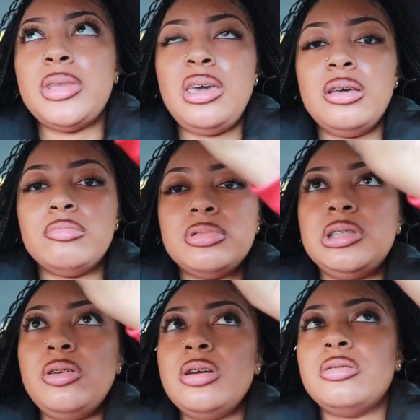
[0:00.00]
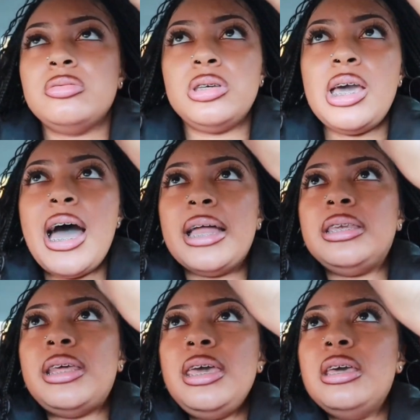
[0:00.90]
Damn, hold on. God
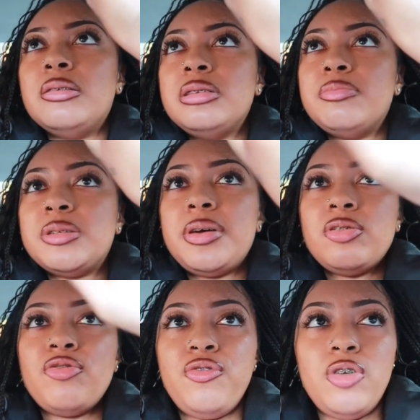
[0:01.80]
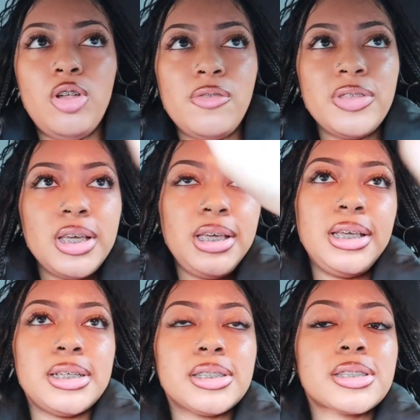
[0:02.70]
damn, this bitch about to fall off the
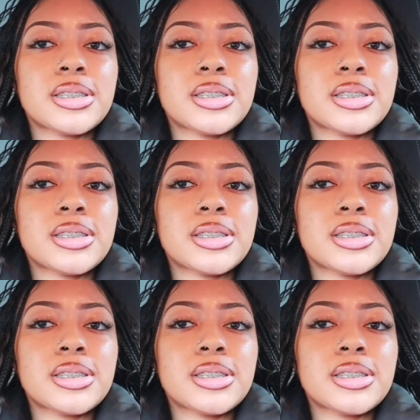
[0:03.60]
end.